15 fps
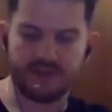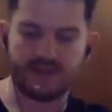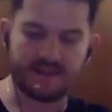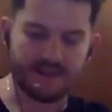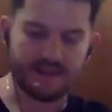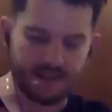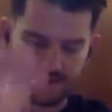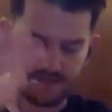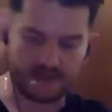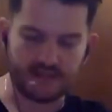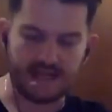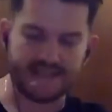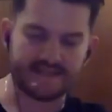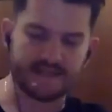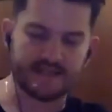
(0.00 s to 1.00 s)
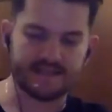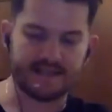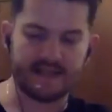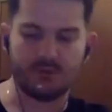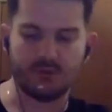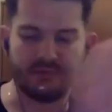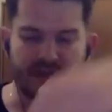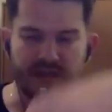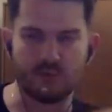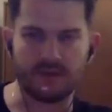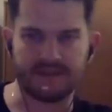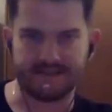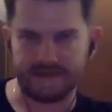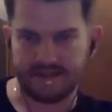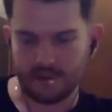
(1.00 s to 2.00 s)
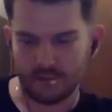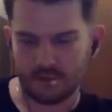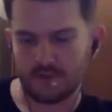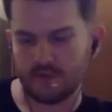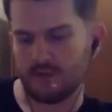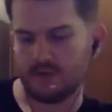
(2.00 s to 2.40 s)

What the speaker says: The classic example being with steel.